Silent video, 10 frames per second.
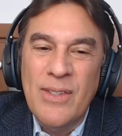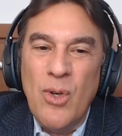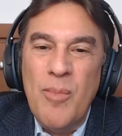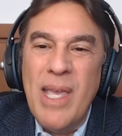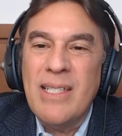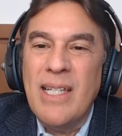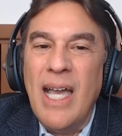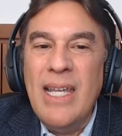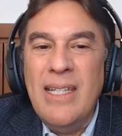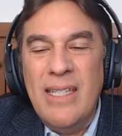So it makes an
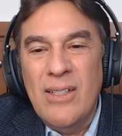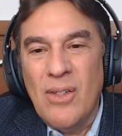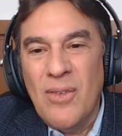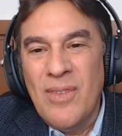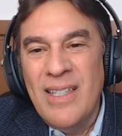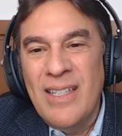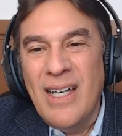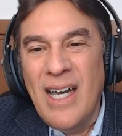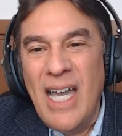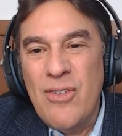ideal
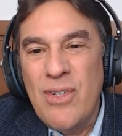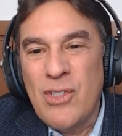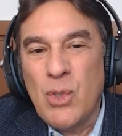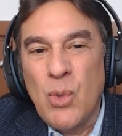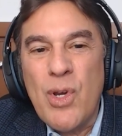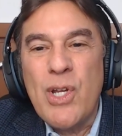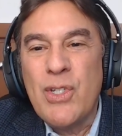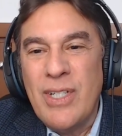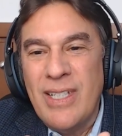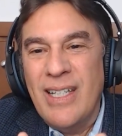hydrogen
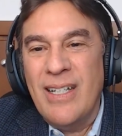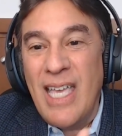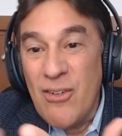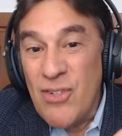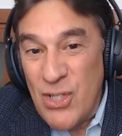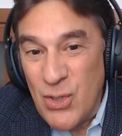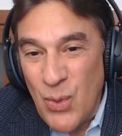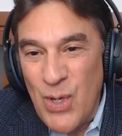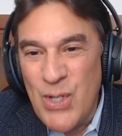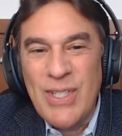storage, energy
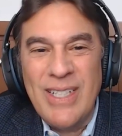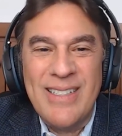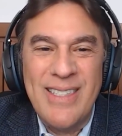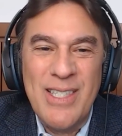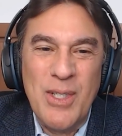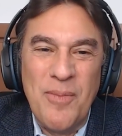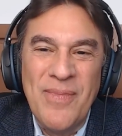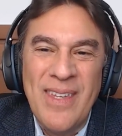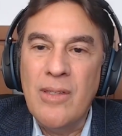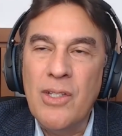storage system.
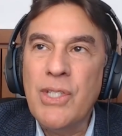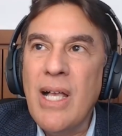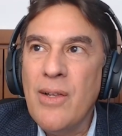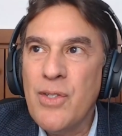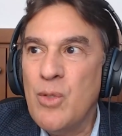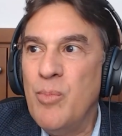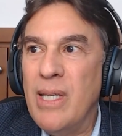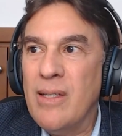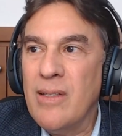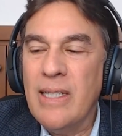The challenge has
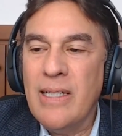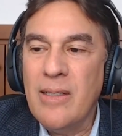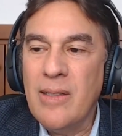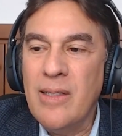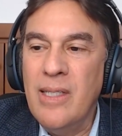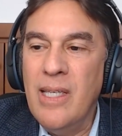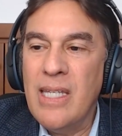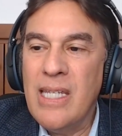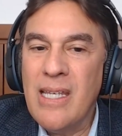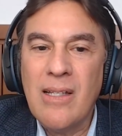been
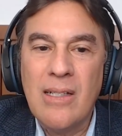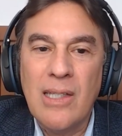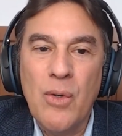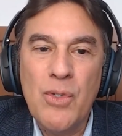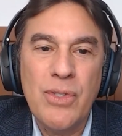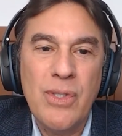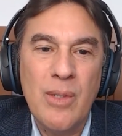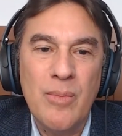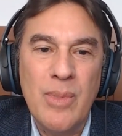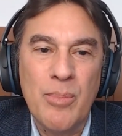getting it close to
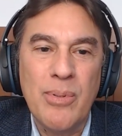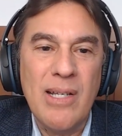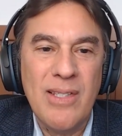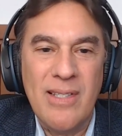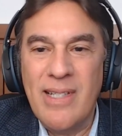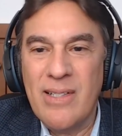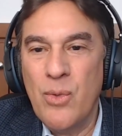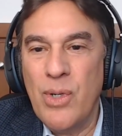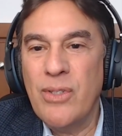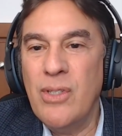the process
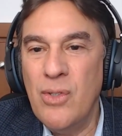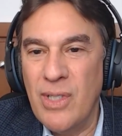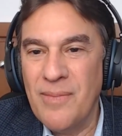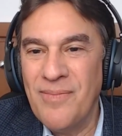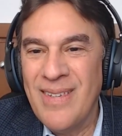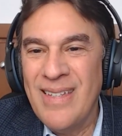that's going to use it,